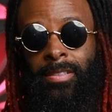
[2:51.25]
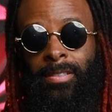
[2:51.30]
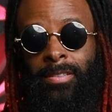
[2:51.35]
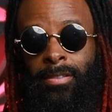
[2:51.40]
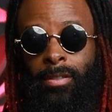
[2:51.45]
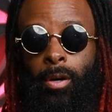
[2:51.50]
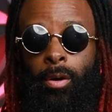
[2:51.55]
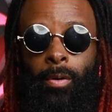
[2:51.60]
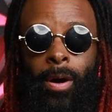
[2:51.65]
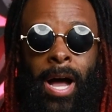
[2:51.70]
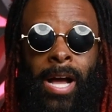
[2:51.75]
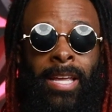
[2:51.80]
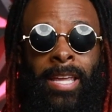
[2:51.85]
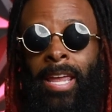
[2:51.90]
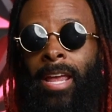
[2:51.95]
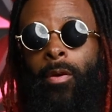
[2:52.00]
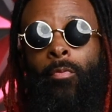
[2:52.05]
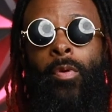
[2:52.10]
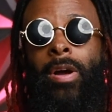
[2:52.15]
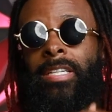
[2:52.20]
So I
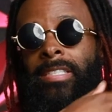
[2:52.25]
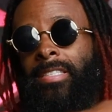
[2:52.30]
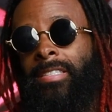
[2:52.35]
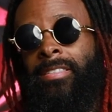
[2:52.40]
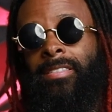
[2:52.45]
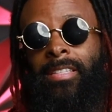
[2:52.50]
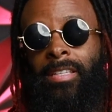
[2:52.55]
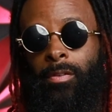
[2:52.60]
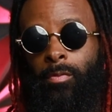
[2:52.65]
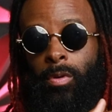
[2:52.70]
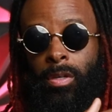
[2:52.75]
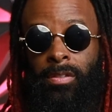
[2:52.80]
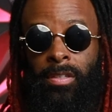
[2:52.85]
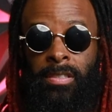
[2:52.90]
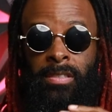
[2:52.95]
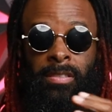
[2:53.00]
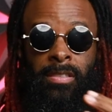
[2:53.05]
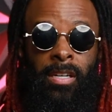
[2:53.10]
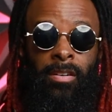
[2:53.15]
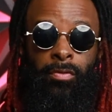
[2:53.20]
can't wait to see what
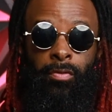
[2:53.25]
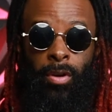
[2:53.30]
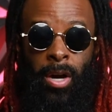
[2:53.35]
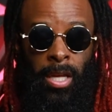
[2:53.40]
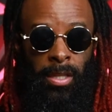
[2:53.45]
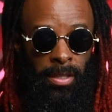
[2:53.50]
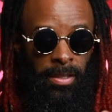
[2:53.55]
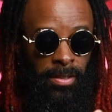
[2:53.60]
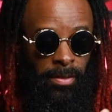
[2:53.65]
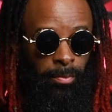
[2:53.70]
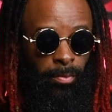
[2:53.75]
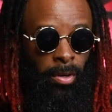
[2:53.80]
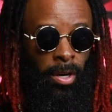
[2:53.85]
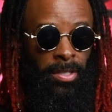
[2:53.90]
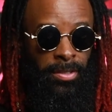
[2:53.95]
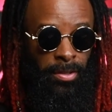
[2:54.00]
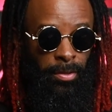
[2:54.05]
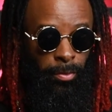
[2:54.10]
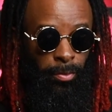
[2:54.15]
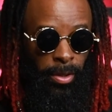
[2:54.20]
this Seth Rollins and
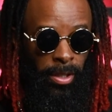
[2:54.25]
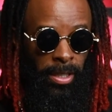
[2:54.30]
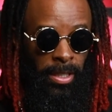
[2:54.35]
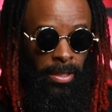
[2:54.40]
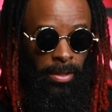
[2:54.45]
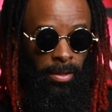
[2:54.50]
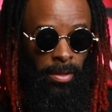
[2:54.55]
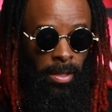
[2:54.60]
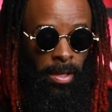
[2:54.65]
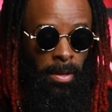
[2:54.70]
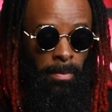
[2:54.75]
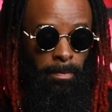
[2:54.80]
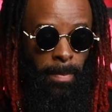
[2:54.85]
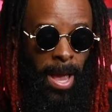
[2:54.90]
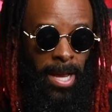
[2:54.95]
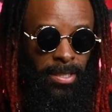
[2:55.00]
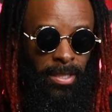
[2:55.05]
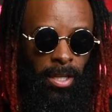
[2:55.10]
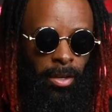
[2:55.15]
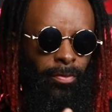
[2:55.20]
Bronson Reed
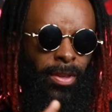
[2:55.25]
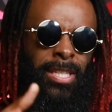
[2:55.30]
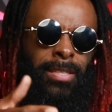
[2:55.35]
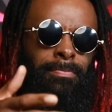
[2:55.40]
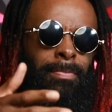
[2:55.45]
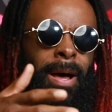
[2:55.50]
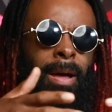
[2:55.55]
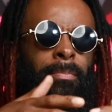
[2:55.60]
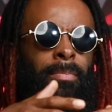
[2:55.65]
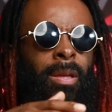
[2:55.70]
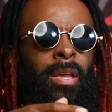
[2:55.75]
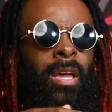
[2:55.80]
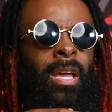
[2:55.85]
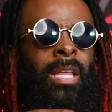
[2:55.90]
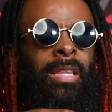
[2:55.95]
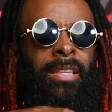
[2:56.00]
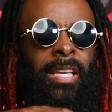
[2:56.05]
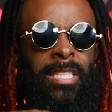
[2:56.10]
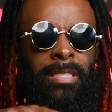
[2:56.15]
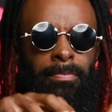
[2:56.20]
match. This might
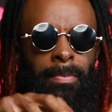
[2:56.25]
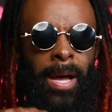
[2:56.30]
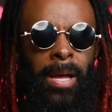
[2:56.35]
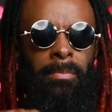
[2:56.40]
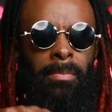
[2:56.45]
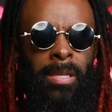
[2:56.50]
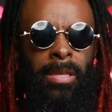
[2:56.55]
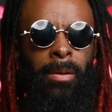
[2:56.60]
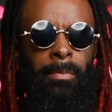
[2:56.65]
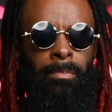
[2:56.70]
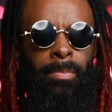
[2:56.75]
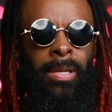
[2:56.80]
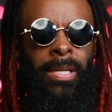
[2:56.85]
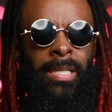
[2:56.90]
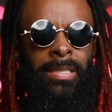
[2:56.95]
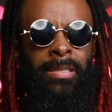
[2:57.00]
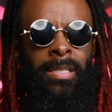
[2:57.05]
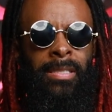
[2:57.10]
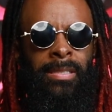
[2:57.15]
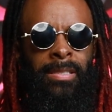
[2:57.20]
be the
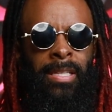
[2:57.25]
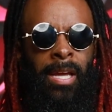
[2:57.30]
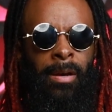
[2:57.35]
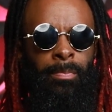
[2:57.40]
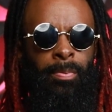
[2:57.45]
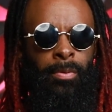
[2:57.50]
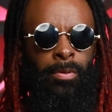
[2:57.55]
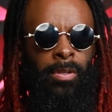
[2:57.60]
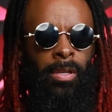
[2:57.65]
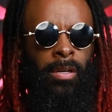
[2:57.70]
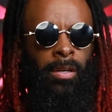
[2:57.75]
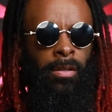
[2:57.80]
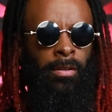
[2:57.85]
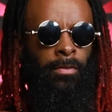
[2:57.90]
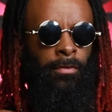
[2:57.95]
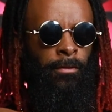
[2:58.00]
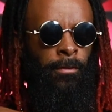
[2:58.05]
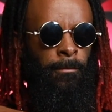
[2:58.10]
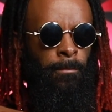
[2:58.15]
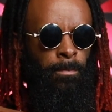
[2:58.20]
biggest example
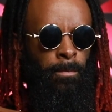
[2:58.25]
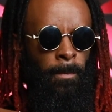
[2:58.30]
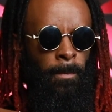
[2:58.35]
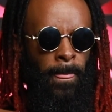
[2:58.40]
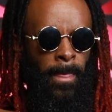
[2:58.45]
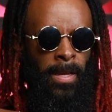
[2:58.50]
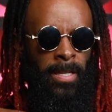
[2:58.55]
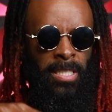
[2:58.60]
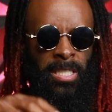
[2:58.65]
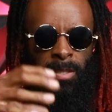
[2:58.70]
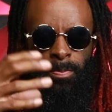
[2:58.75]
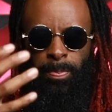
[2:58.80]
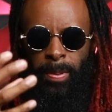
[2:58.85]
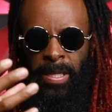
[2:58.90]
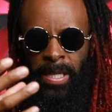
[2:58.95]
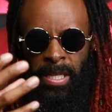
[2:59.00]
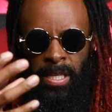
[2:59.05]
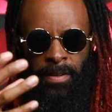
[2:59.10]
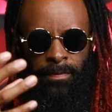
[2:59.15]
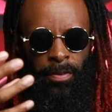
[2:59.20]
of
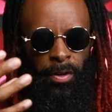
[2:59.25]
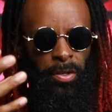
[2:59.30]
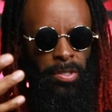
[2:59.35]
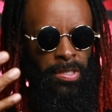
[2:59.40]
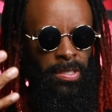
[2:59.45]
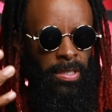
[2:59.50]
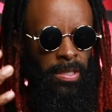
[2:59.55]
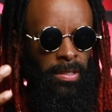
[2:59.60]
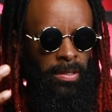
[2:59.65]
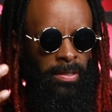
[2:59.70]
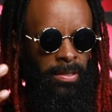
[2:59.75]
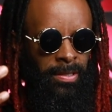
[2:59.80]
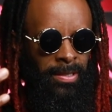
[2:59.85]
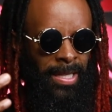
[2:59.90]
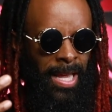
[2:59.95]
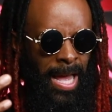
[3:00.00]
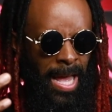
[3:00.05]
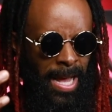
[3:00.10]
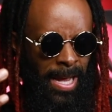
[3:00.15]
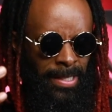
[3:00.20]
speed versus
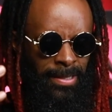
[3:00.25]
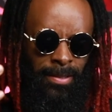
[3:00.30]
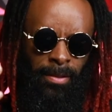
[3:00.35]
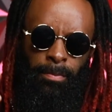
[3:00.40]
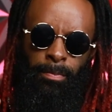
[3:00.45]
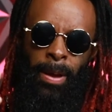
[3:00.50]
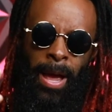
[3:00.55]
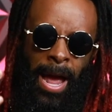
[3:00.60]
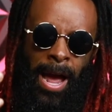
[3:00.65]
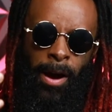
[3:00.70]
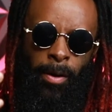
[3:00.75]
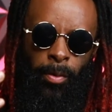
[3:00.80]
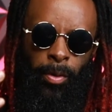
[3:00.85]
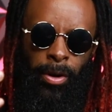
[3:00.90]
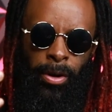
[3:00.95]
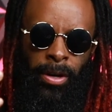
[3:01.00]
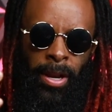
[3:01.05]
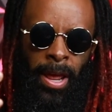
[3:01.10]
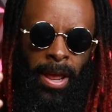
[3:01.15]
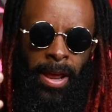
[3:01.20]
size and
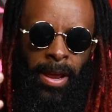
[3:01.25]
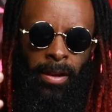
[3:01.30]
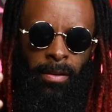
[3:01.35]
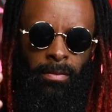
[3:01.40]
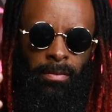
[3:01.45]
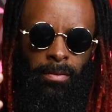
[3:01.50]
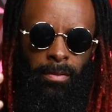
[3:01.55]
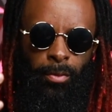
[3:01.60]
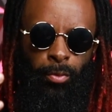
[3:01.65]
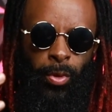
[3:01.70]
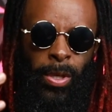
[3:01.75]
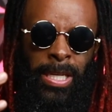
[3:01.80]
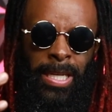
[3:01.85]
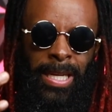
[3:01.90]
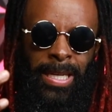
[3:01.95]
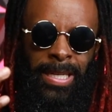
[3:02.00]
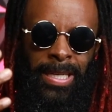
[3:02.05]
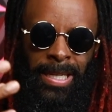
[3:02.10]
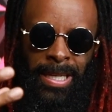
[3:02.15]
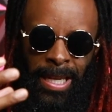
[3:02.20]
power that we
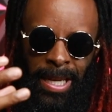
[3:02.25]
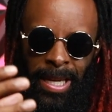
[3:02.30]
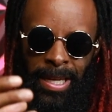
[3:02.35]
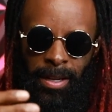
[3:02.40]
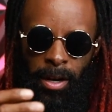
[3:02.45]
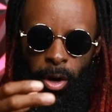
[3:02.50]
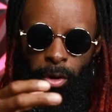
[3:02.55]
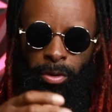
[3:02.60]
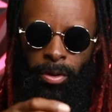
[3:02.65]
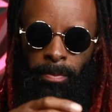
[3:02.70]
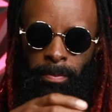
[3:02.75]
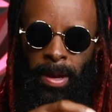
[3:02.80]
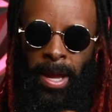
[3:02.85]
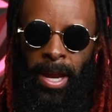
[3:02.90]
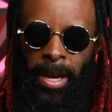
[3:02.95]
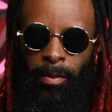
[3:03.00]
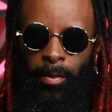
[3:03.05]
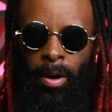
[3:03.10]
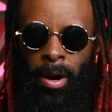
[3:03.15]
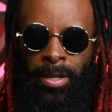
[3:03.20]
can get on the
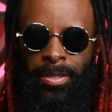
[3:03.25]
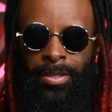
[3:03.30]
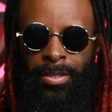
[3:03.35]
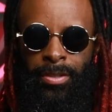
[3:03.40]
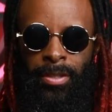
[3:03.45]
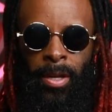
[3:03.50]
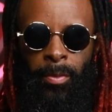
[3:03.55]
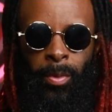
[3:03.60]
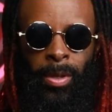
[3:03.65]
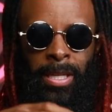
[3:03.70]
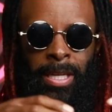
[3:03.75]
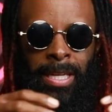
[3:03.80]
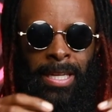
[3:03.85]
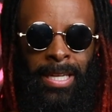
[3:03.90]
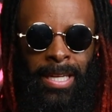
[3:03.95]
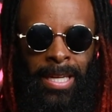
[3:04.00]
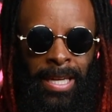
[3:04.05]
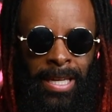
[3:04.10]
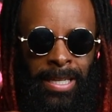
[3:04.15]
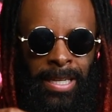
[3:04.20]
main roster, that we can
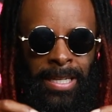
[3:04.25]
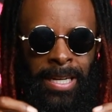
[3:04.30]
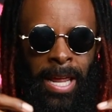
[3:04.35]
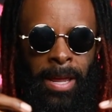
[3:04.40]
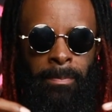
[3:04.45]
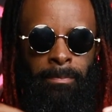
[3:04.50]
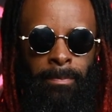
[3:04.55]
get in a